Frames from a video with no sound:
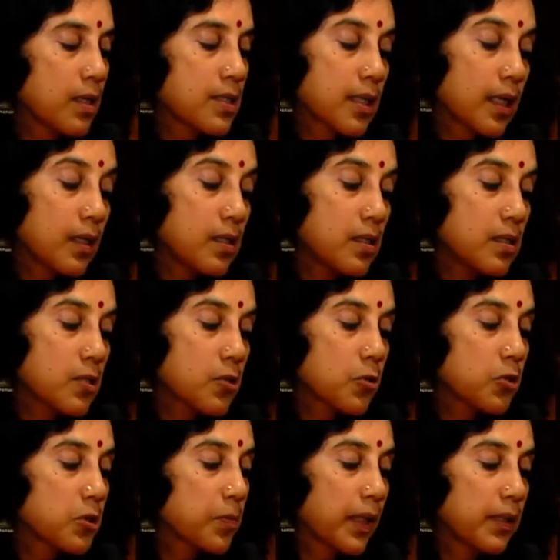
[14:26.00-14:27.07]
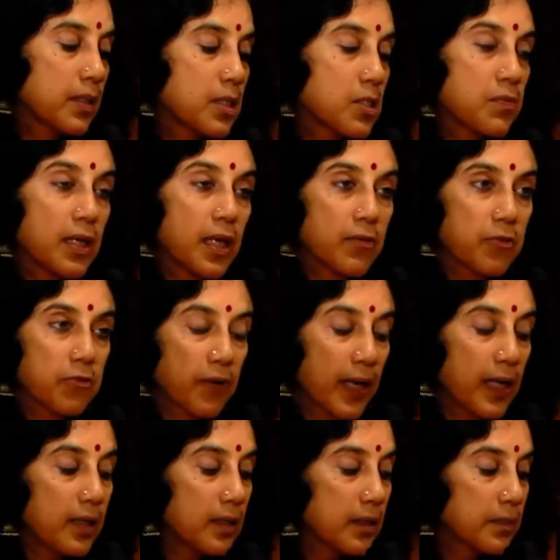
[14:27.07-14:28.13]
Sons whose mothers will never
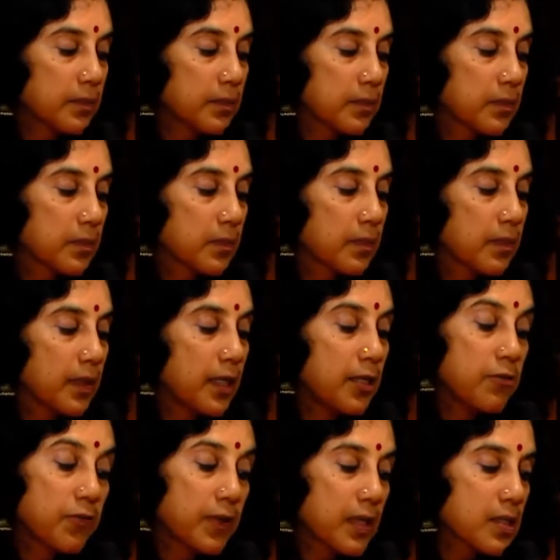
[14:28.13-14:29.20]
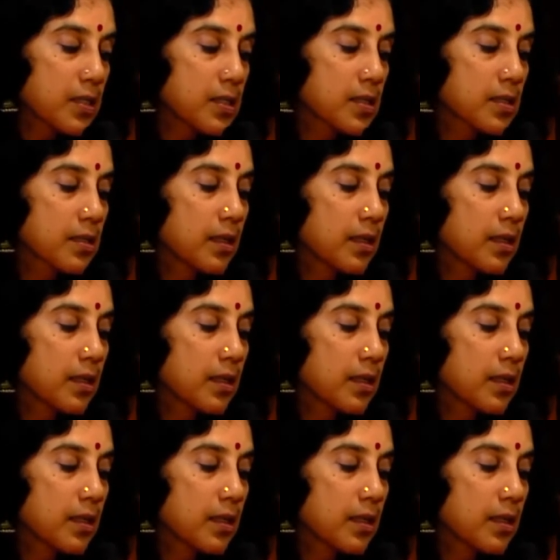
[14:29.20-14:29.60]
find them, infants,